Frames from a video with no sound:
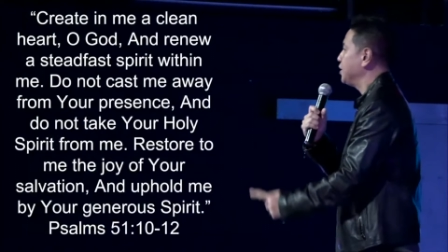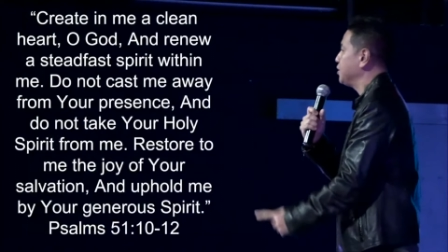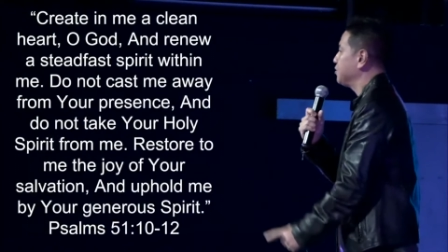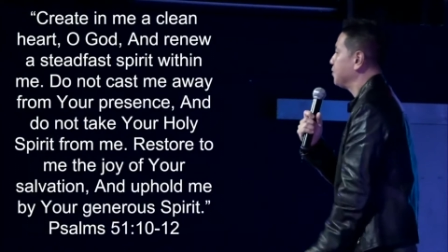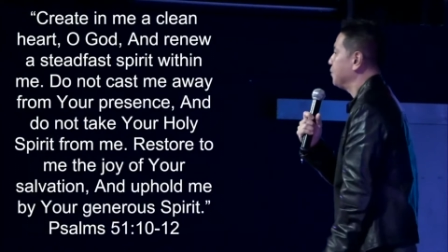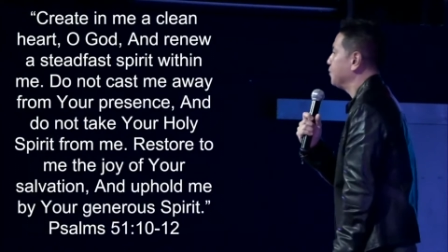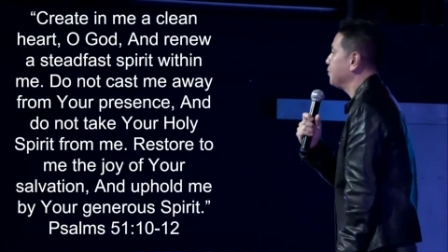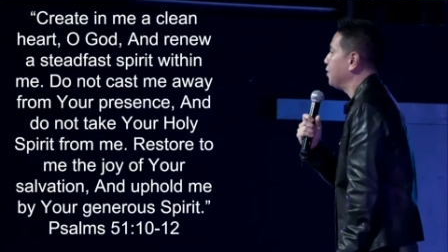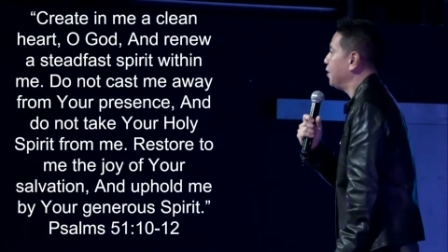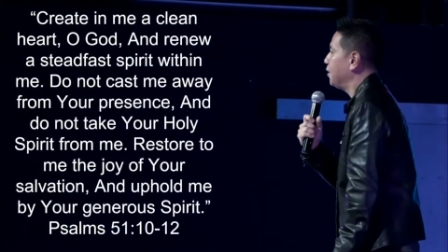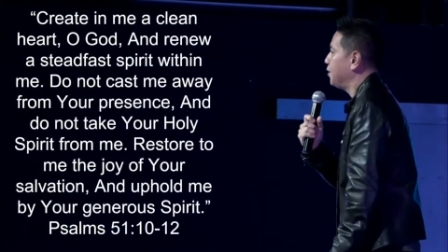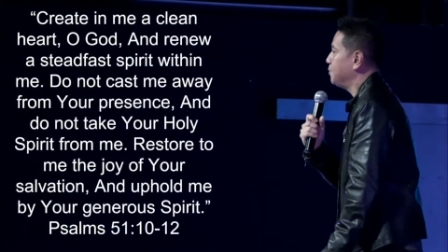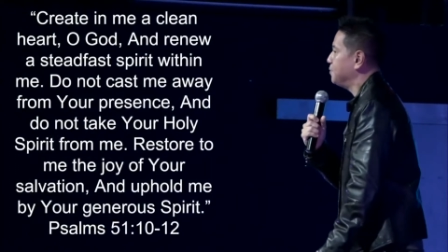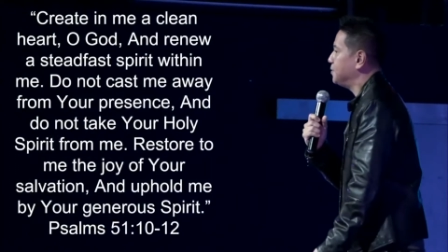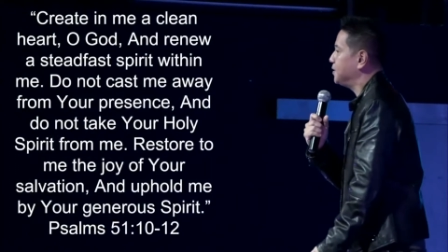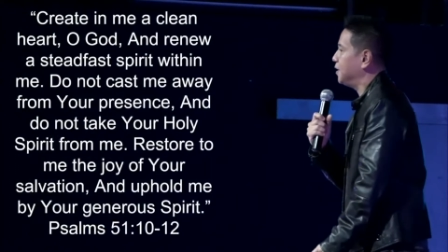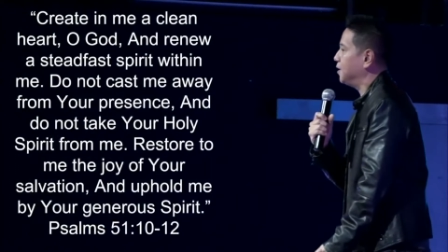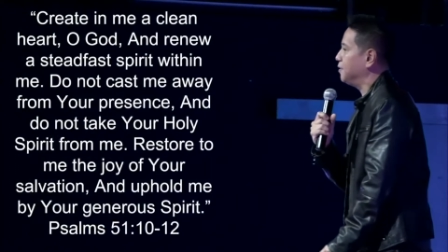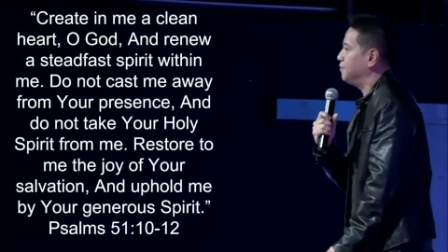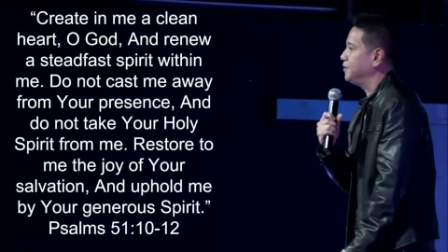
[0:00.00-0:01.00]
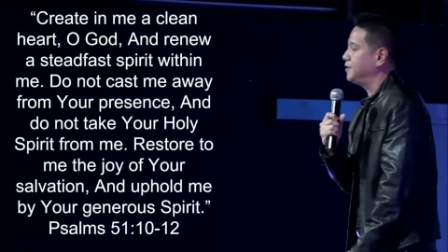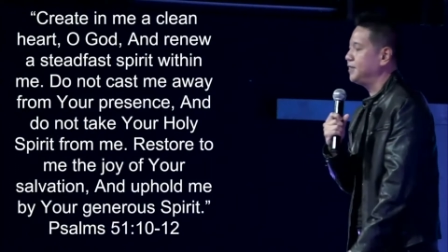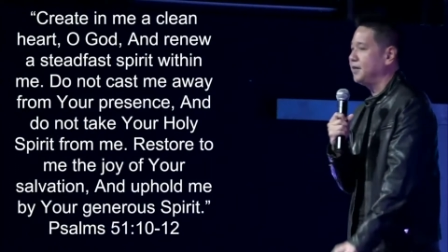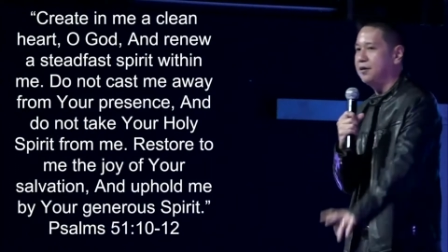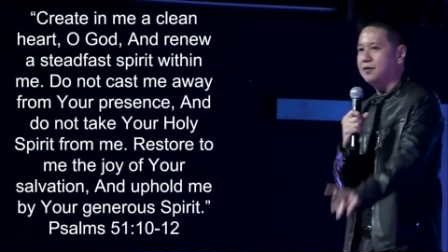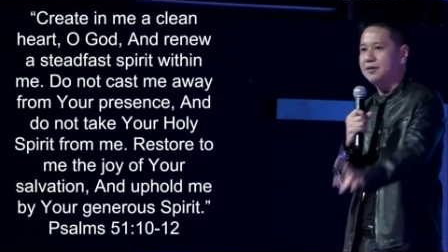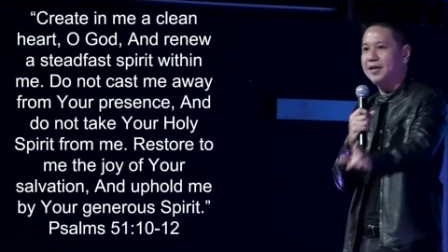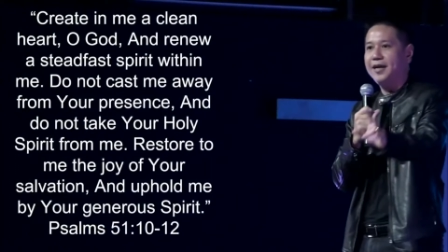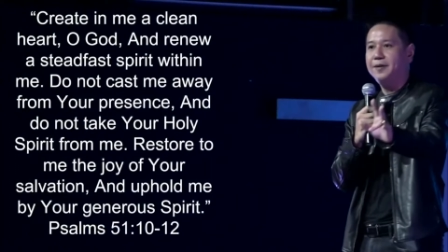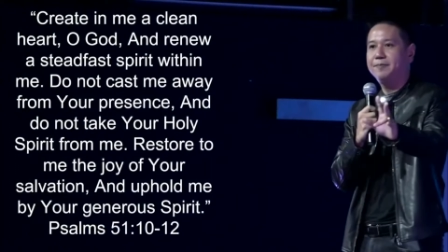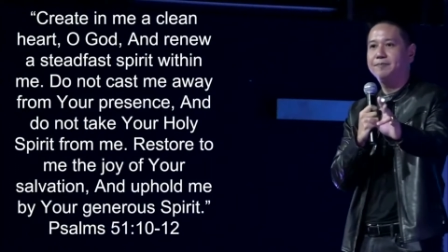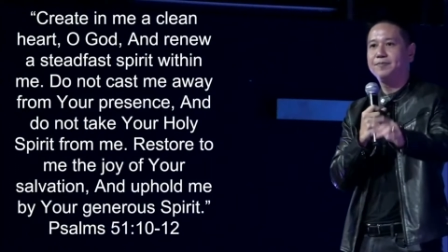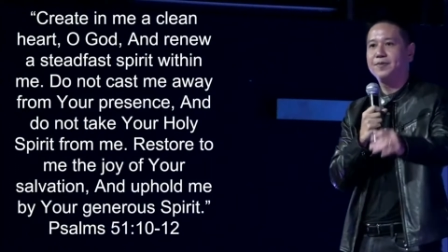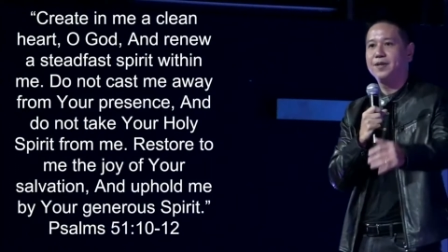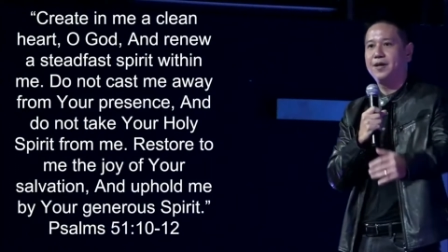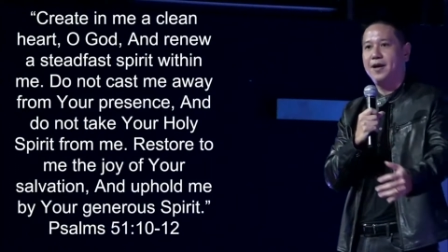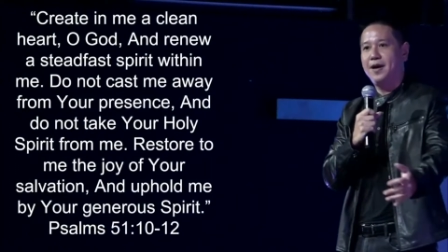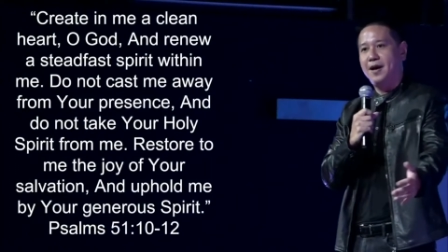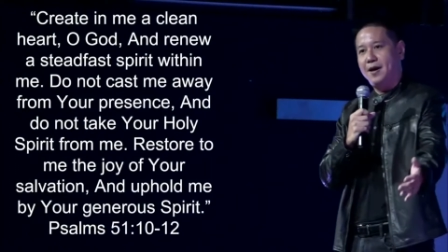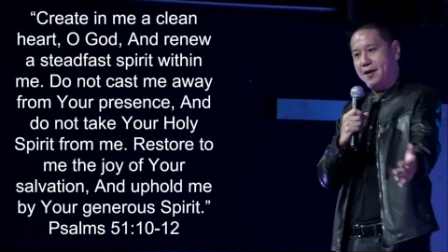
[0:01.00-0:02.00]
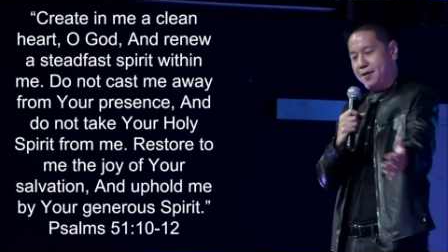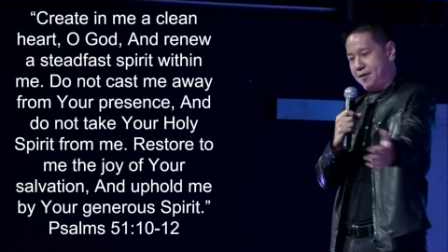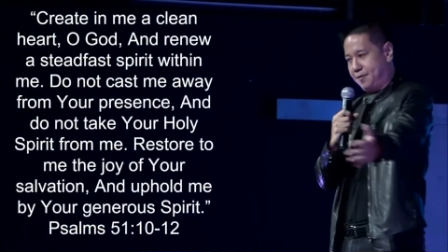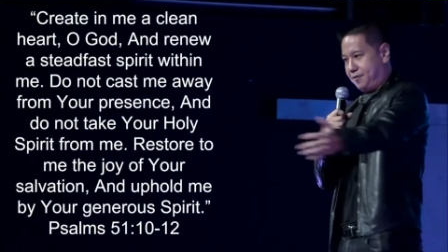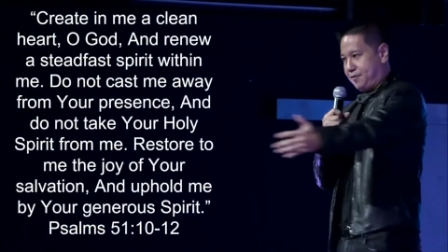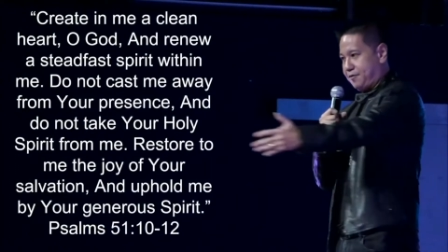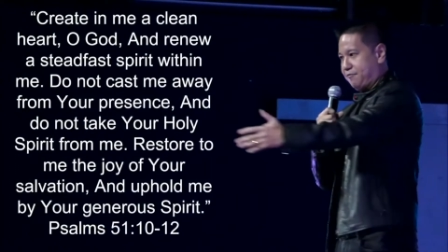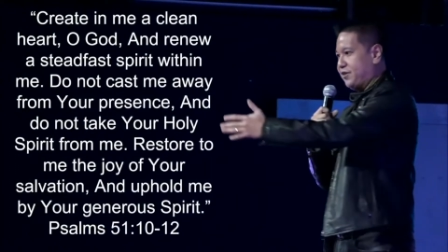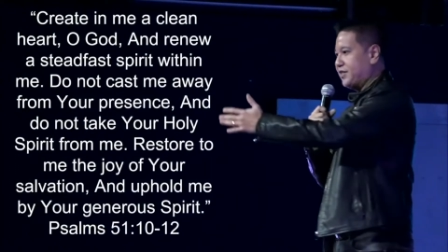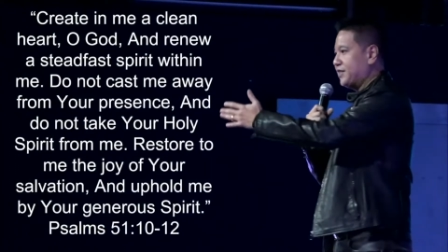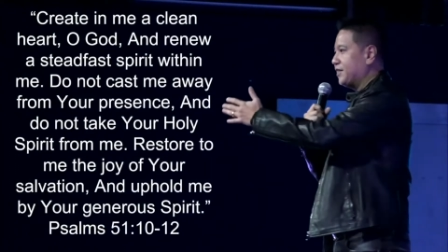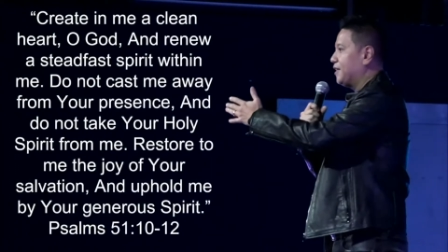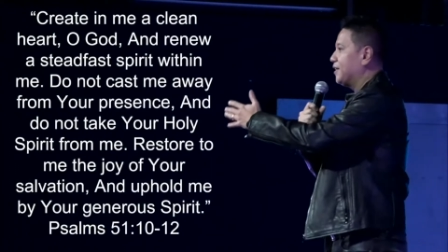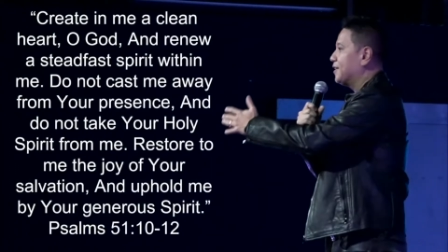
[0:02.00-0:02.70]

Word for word: from God Himself. He said, Okay, visitor